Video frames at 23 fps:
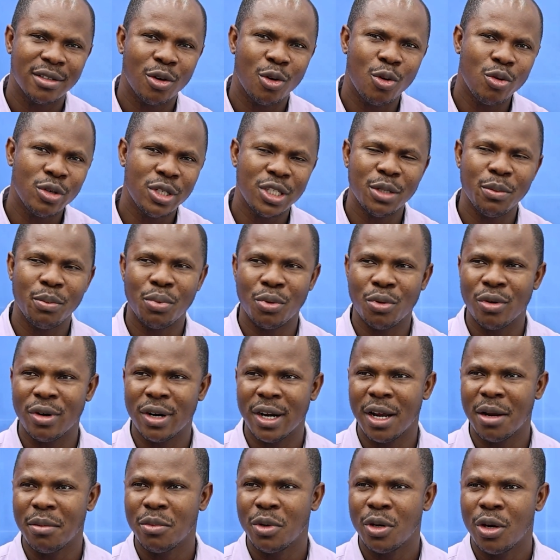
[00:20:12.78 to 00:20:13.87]
coaching
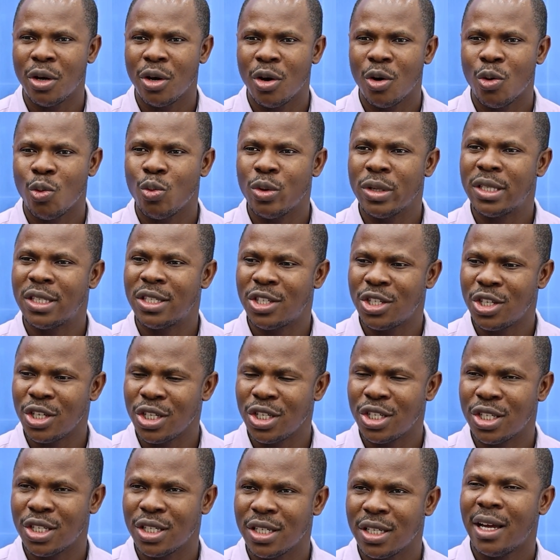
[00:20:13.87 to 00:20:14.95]
program. We
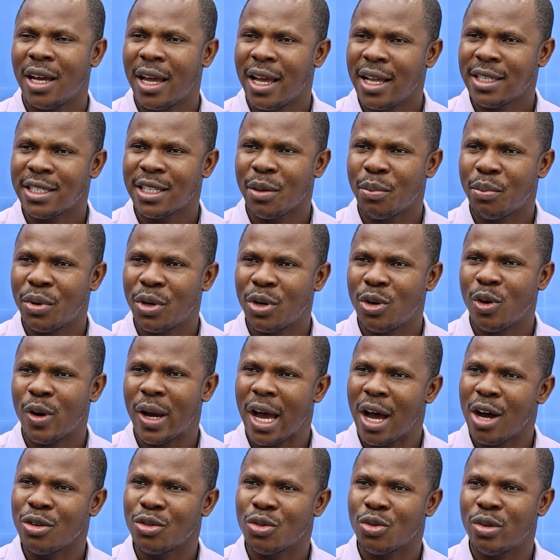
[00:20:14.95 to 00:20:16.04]
teach entrepreneur
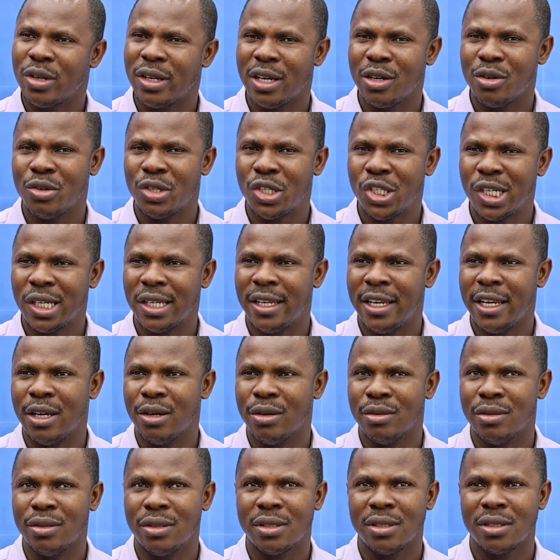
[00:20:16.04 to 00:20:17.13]
how to negotiate
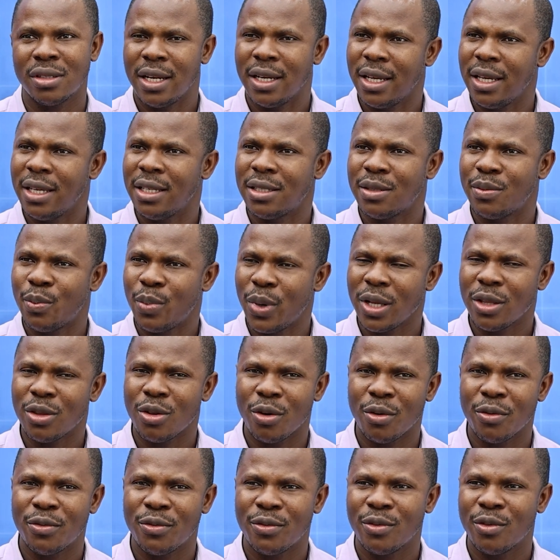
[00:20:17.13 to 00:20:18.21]
deals, and it's
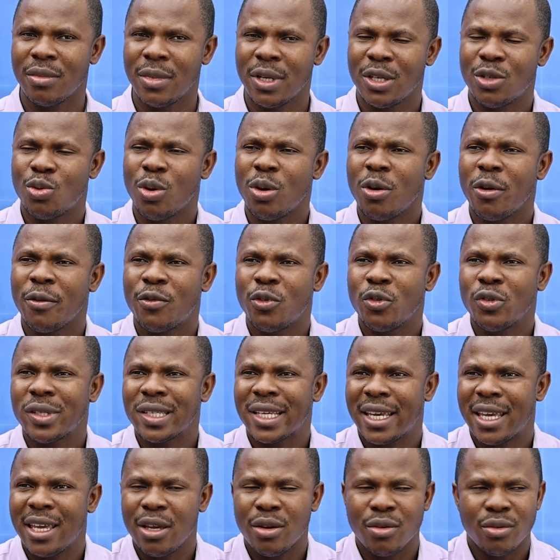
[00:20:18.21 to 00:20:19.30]
one of those
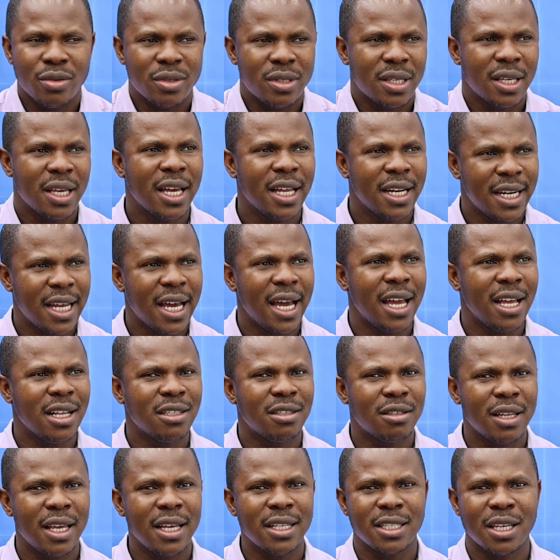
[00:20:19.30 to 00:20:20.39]
skills that an
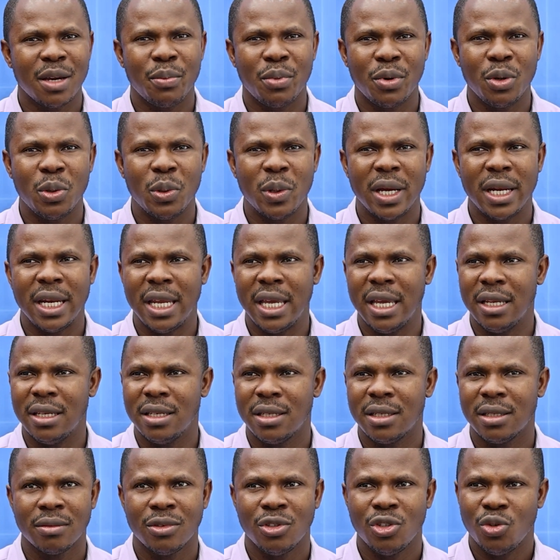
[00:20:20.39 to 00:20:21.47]
entrepreneur need.
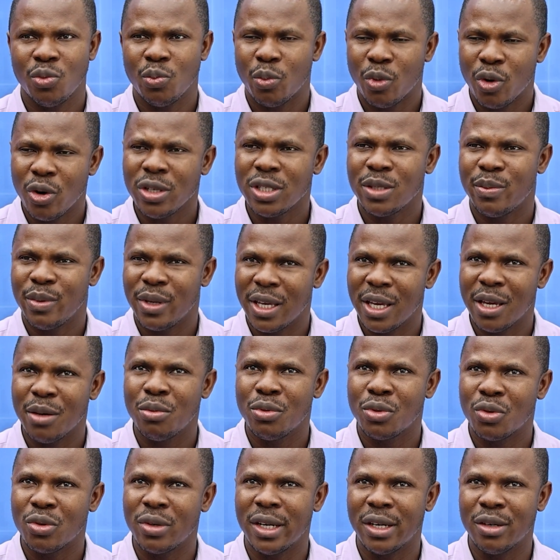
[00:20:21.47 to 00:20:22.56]
You must be
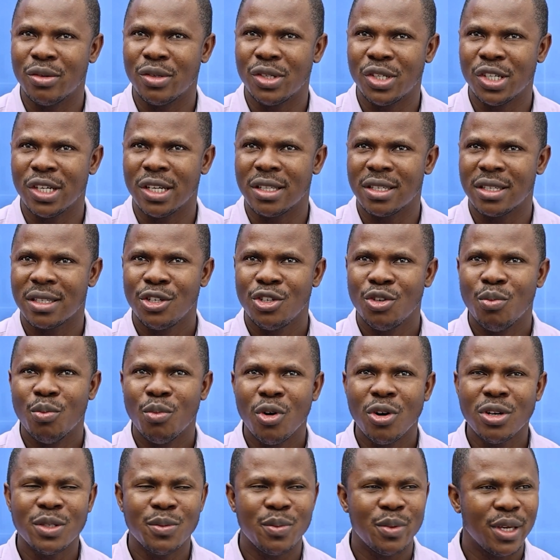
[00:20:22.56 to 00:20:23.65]
able to negotiate. You
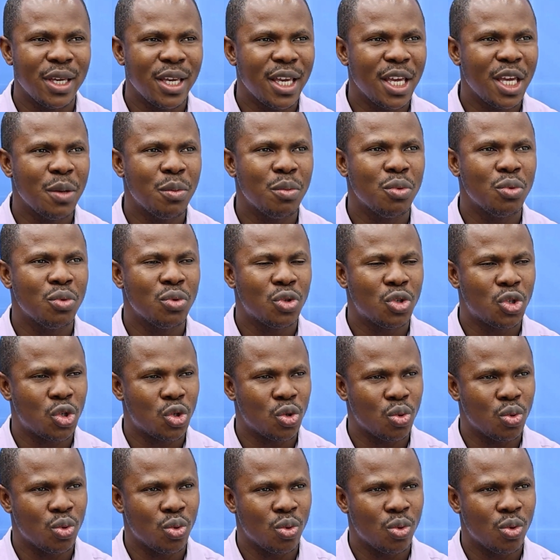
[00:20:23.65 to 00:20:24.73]
must be able
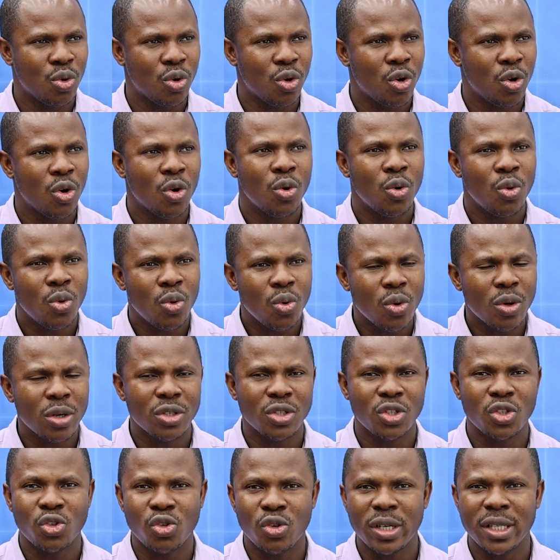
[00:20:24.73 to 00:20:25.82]
to look
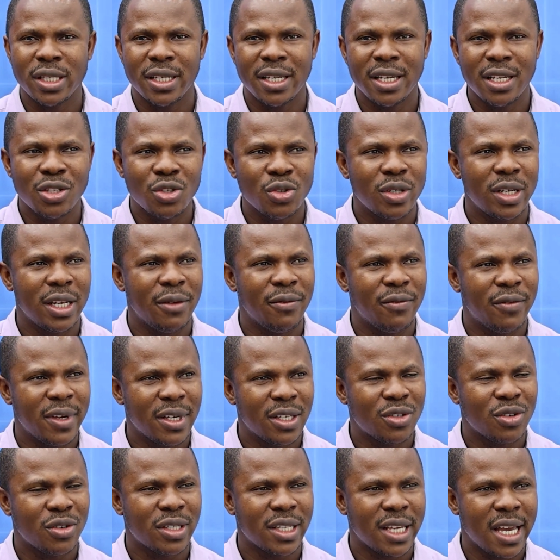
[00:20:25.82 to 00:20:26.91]
straight into the
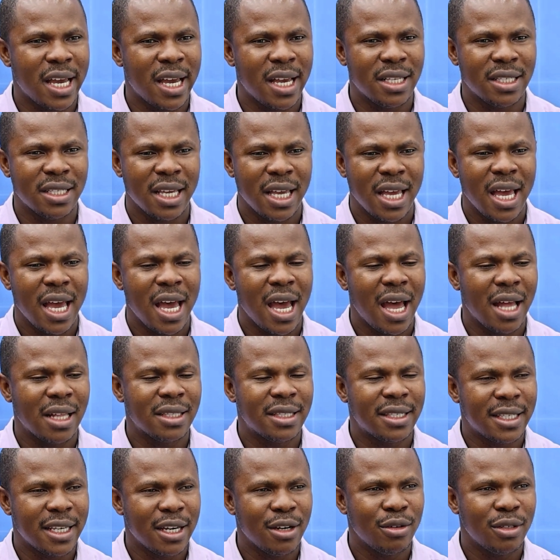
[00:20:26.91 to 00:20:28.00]
investor's eyes and
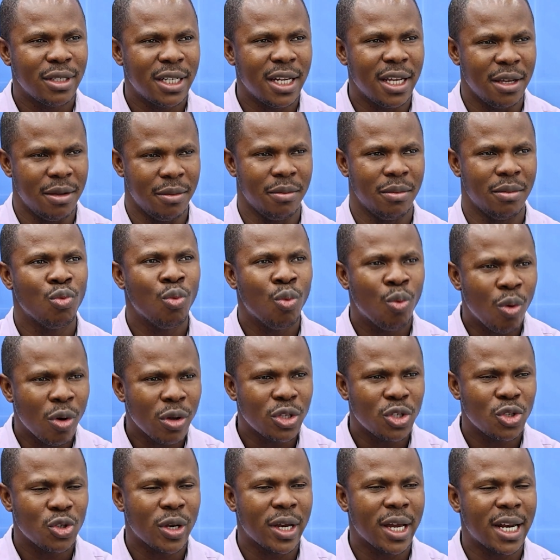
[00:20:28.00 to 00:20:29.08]
tell them
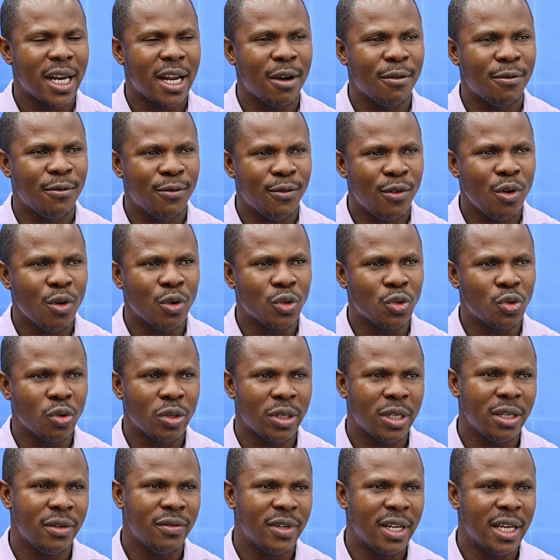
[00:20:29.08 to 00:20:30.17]
what you can afford to
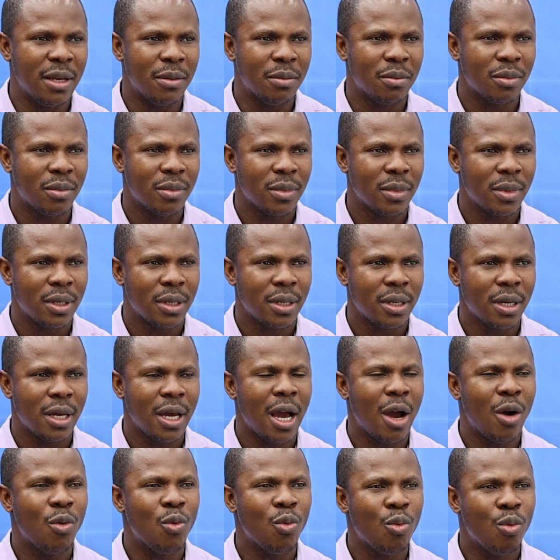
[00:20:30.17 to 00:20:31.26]
give them
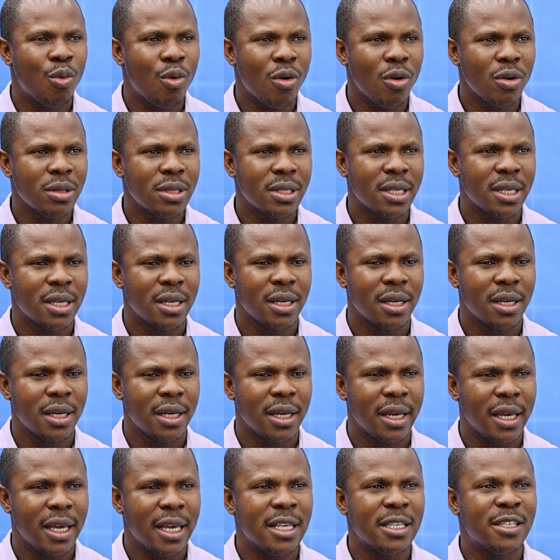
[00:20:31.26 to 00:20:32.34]
and what
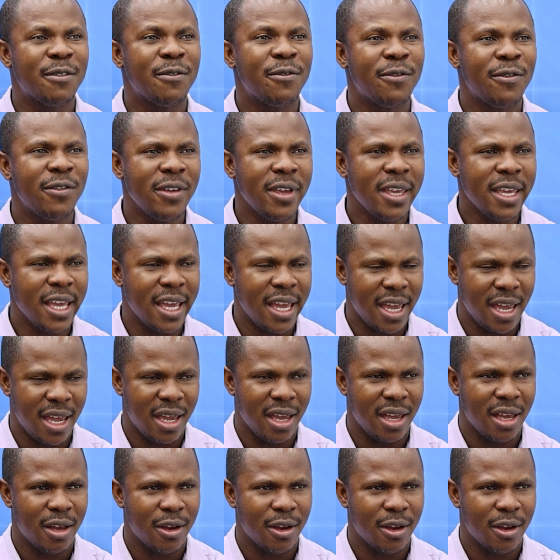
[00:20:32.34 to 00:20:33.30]
is fair